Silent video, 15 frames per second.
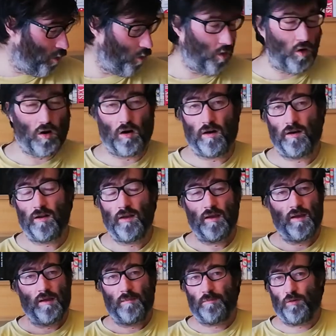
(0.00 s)
or
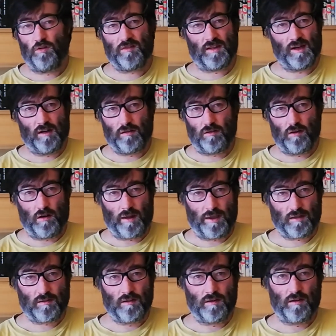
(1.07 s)
postcard
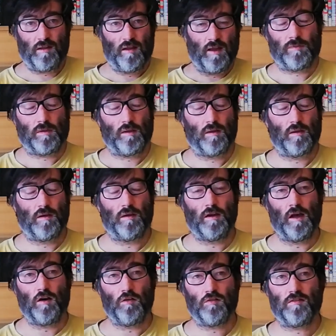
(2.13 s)
collector
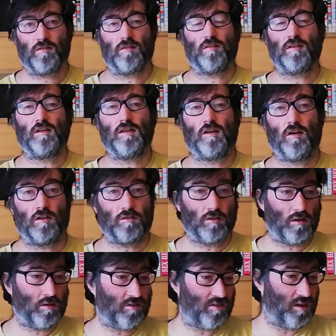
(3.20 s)
knows the
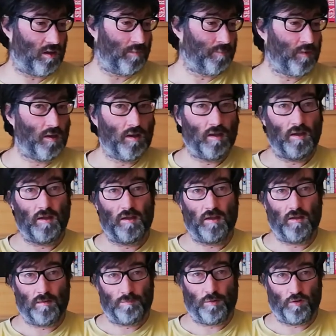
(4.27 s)
Gotochi
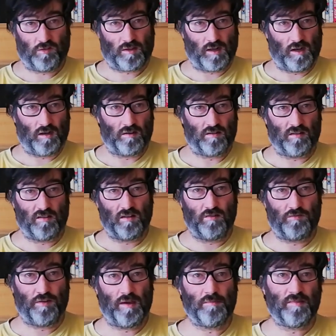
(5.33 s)
postcards, the
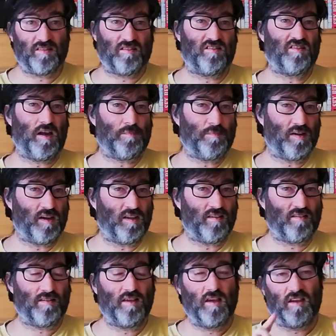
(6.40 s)
famous
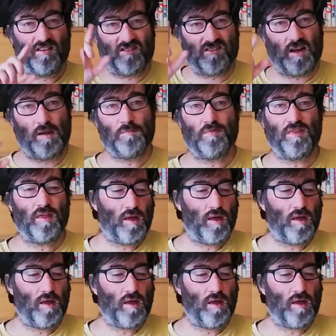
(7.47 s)
Japanese-shaped